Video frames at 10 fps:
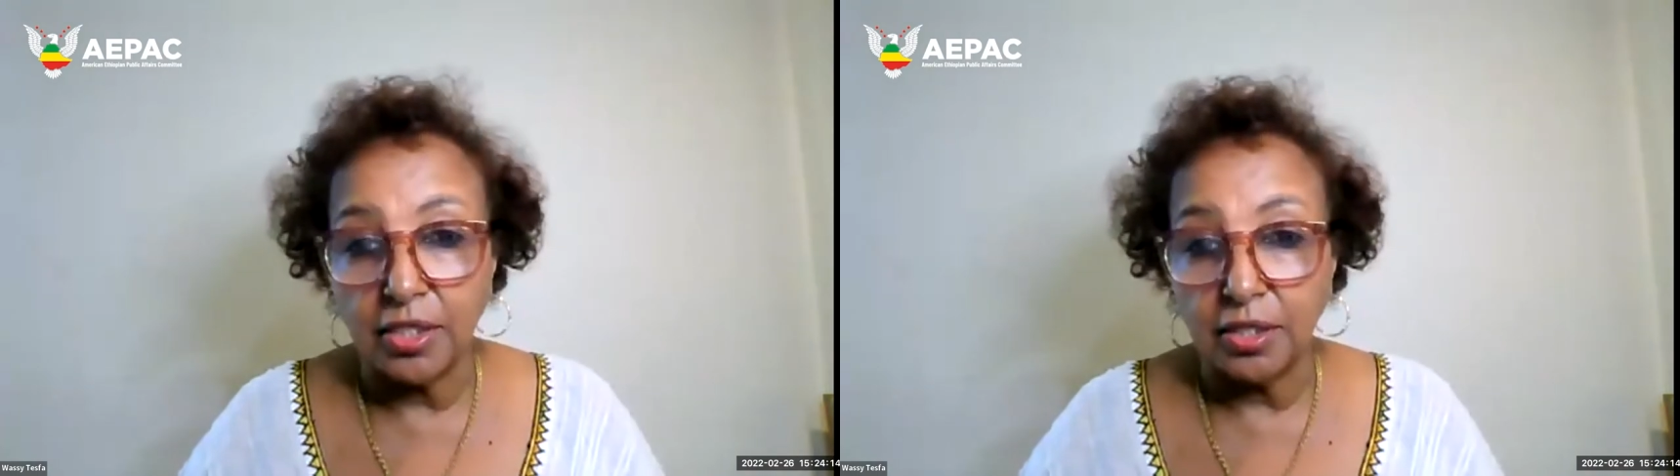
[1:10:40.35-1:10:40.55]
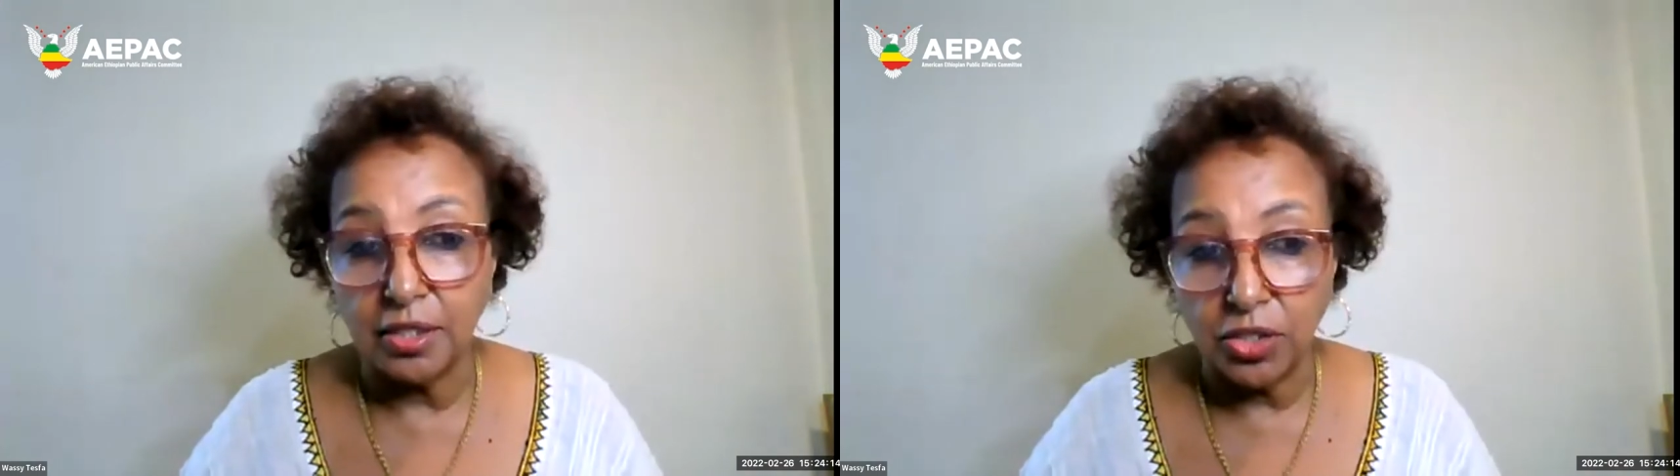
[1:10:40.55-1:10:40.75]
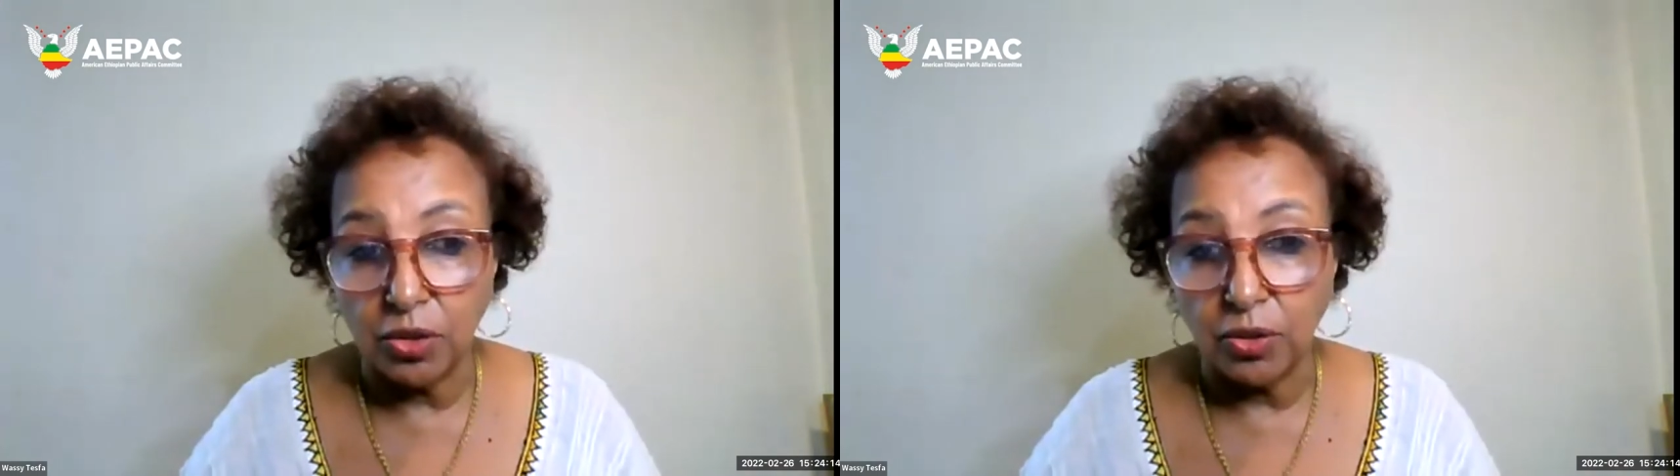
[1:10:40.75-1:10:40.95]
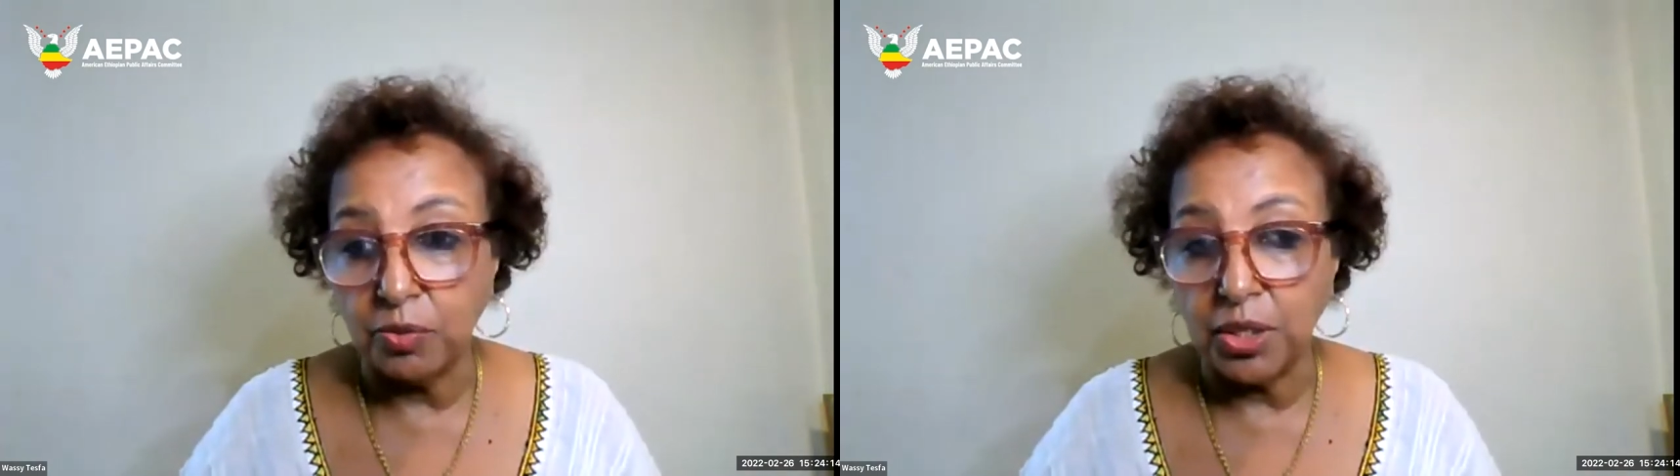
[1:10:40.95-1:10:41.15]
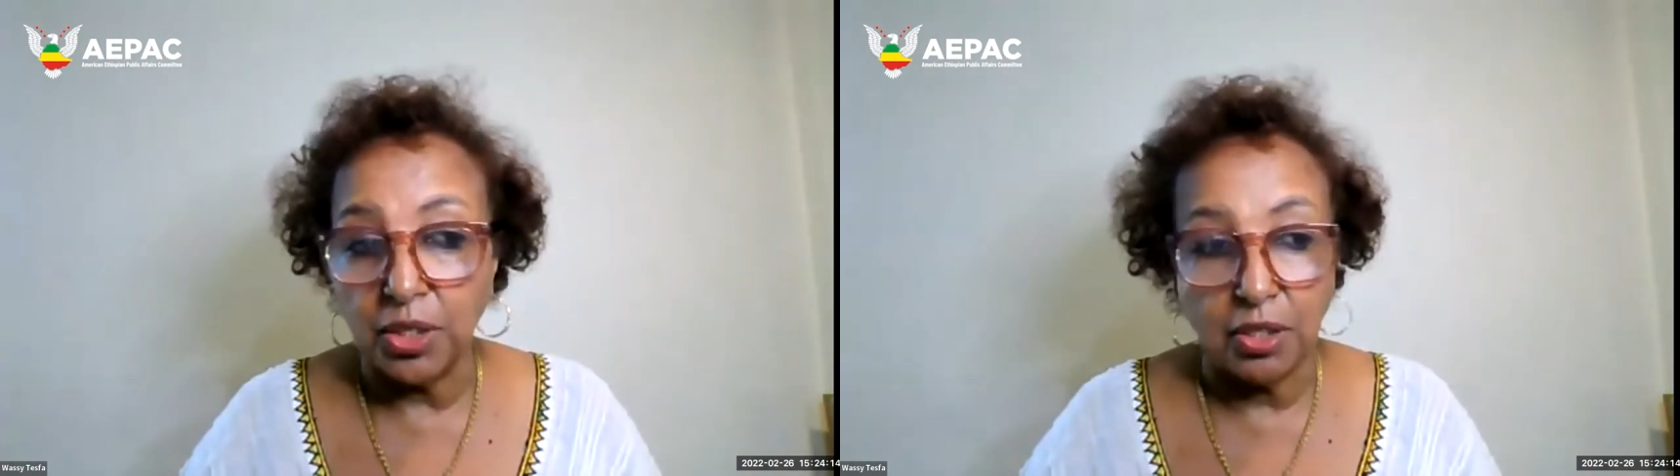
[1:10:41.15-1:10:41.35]
This shows
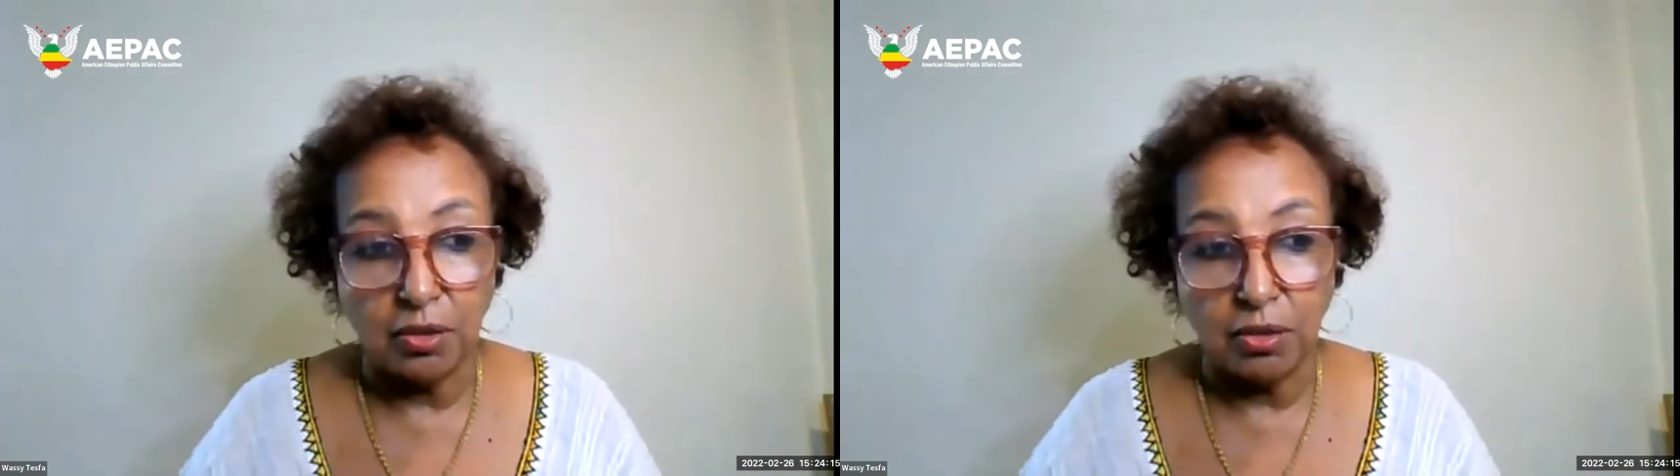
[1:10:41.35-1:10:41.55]
me, you know,